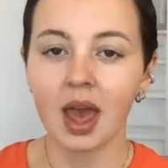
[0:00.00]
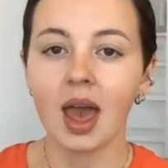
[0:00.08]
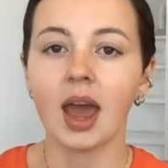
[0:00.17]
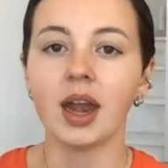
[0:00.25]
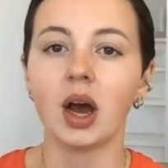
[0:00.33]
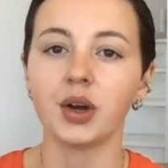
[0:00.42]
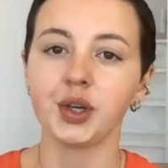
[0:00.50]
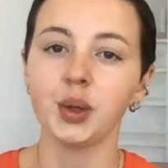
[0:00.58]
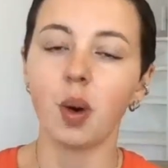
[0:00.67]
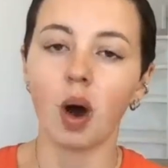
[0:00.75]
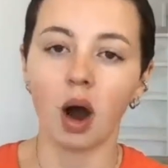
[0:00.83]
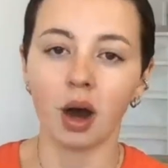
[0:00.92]
And are you
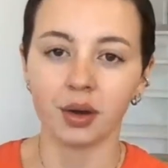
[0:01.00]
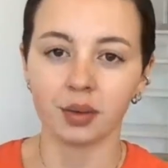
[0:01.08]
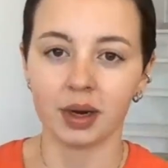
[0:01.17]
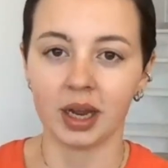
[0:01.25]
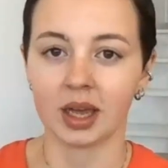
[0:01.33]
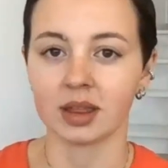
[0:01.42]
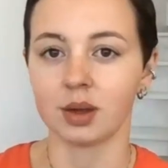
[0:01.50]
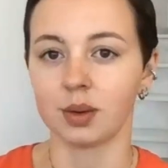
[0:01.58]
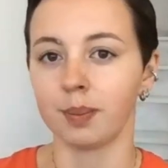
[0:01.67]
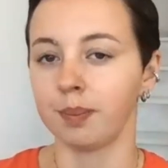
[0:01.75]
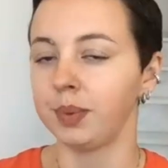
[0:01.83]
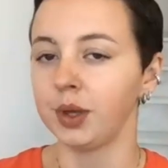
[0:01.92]
honoring the
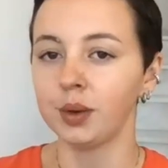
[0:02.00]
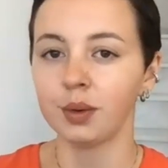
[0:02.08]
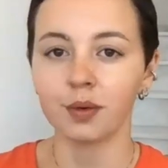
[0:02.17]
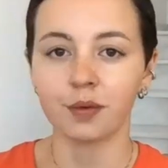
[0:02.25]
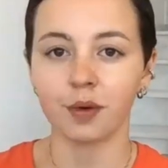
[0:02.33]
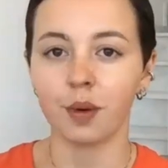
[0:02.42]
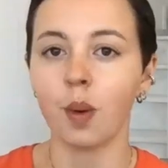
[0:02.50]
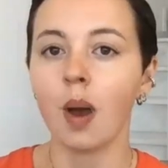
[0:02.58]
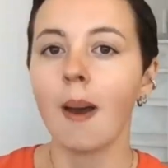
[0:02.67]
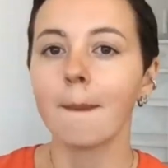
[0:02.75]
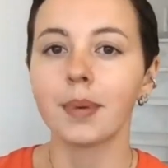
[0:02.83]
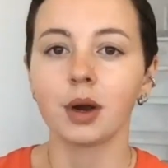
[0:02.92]
beautiful
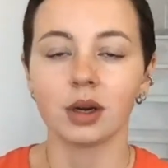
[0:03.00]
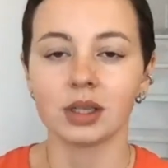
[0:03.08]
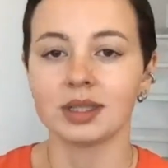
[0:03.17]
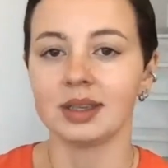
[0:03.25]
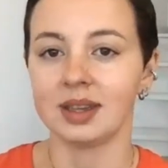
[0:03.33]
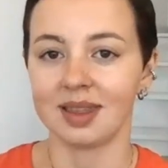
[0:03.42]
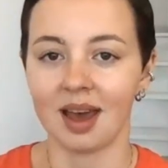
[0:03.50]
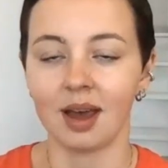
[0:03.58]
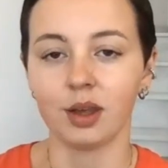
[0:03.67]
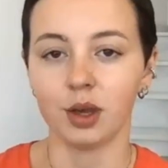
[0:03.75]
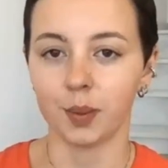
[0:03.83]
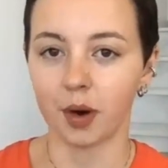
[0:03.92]
person that
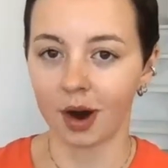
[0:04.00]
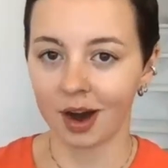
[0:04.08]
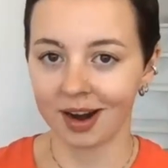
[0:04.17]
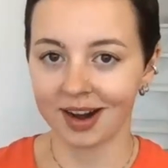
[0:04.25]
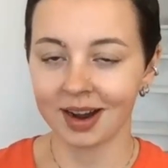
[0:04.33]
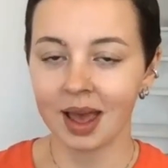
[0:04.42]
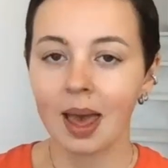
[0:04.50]
you are?